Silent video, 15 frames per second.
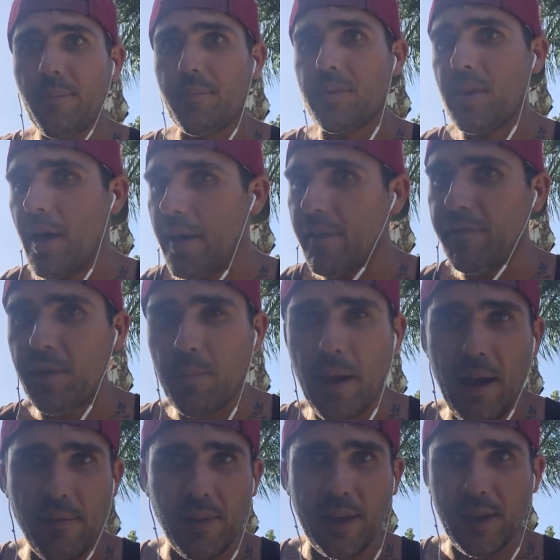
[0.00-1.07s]
none of them
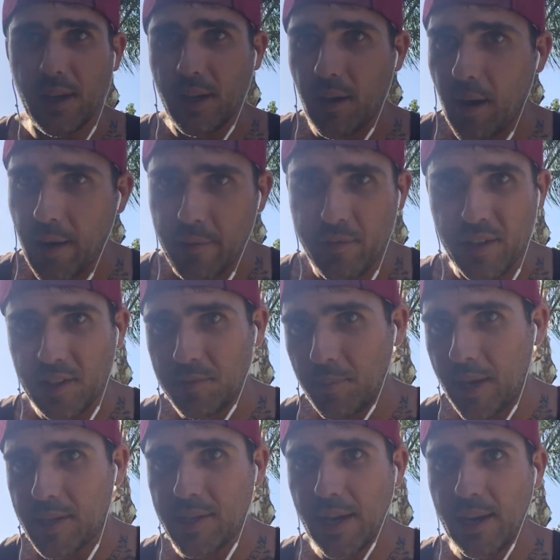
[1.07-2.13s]
have like a convict
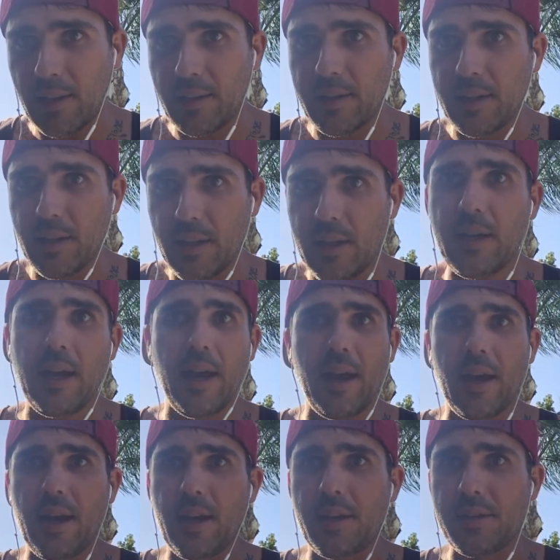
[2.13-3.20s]
mentality,
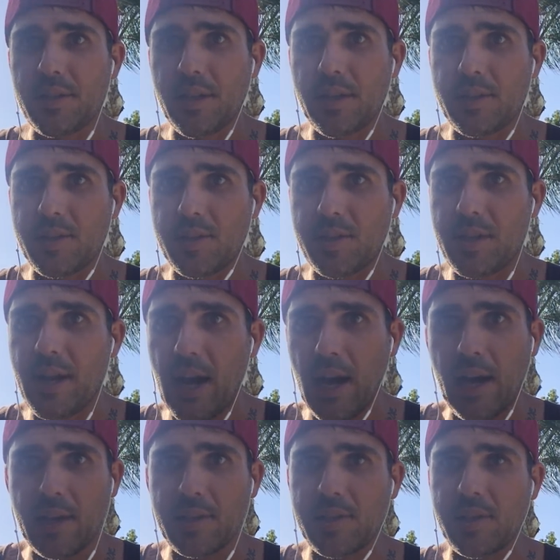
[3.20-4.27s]
and it's
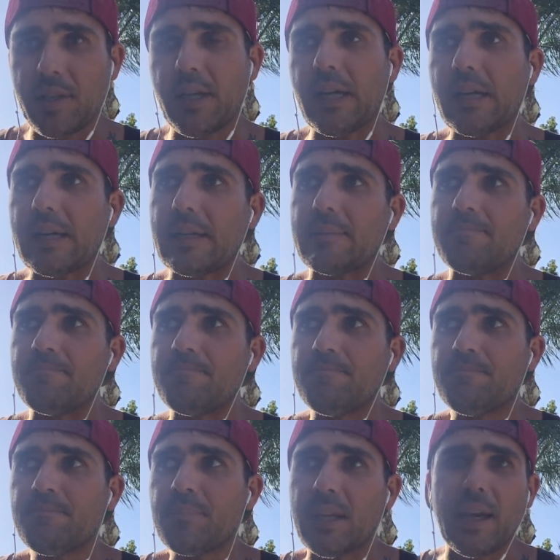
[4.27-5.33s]
not um
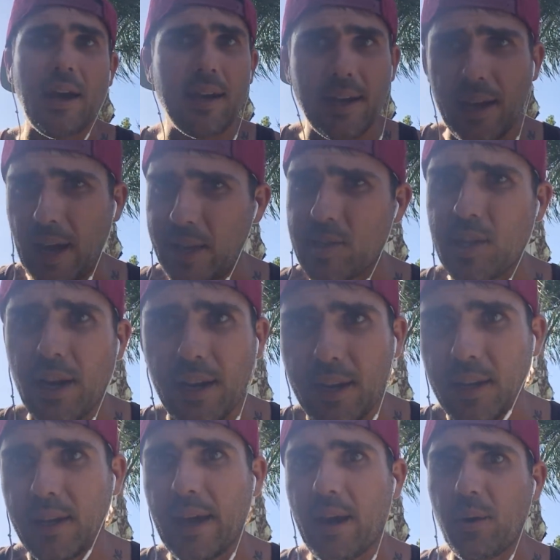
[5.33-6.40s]
the kind of guys that I
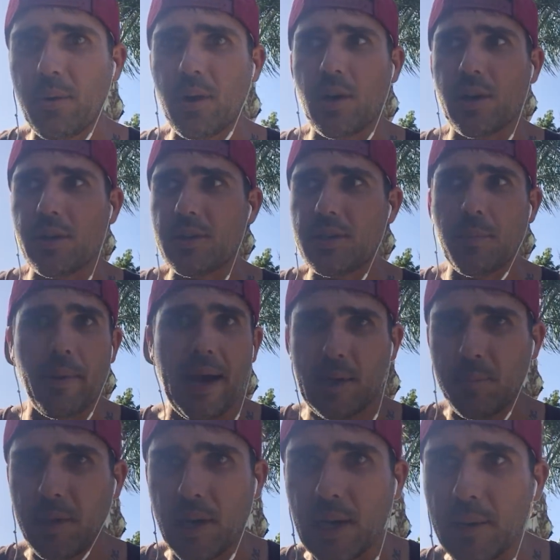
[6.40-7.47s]
can count on to
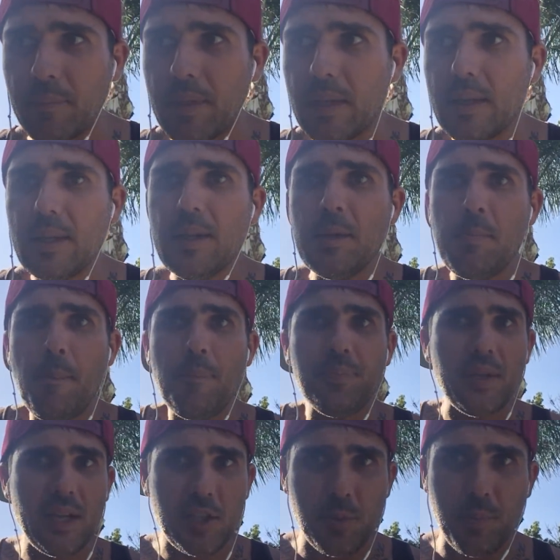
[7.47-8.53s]
back me up.
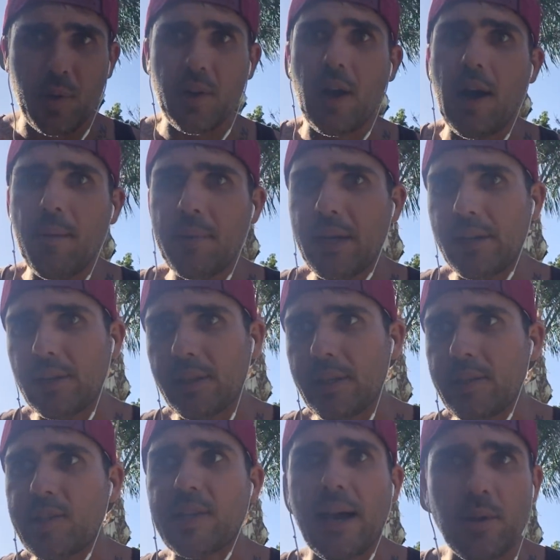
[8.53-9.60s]
It's
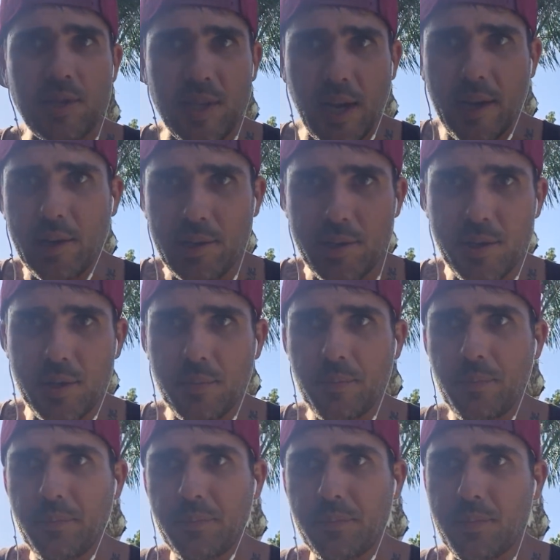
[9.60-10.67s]
predominantly Southsiders.
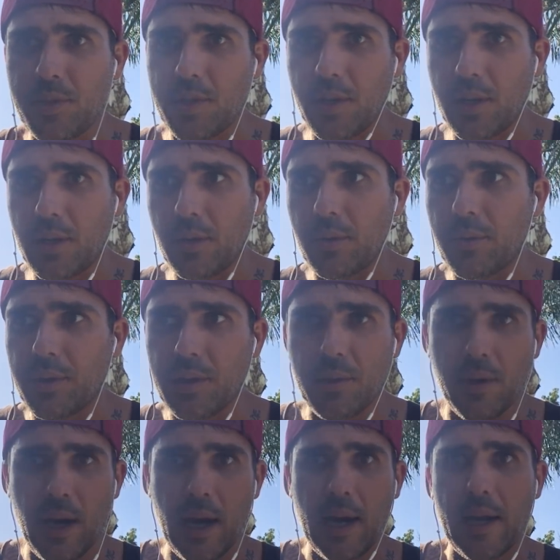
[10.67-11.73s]
So
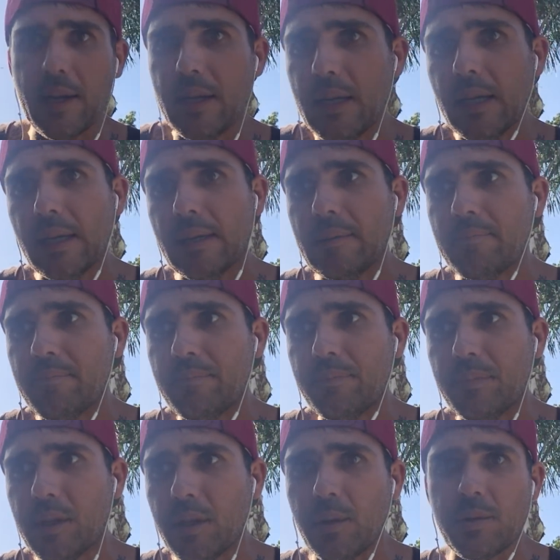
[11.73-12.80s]
you got, um,
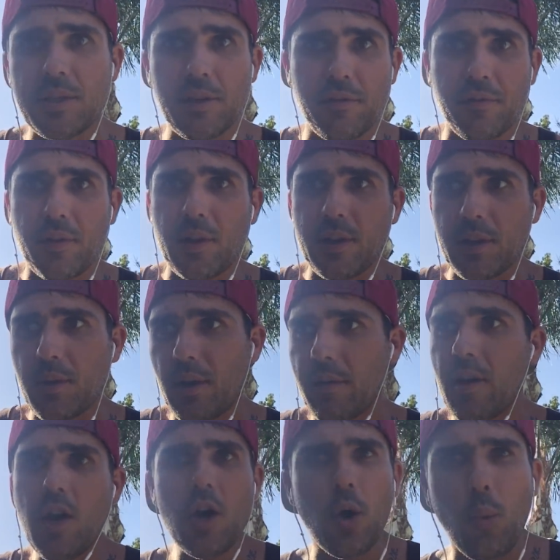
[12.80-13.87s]
you know, different, you
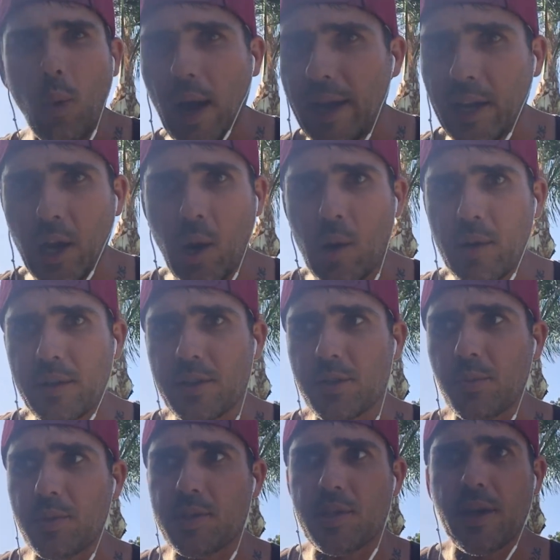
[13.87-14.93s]
have Hawaiian
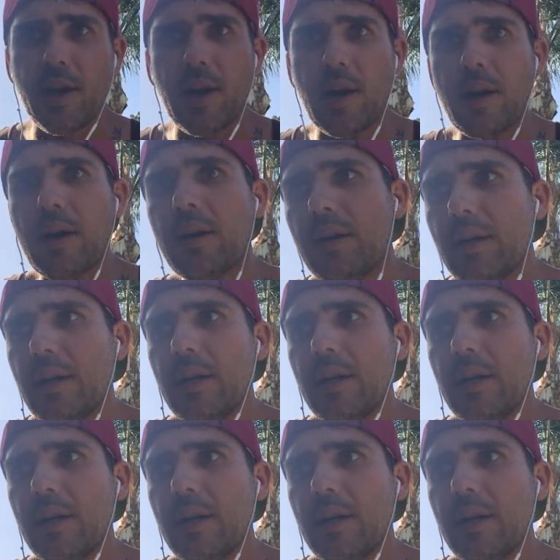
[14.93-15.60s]
Gardens was there.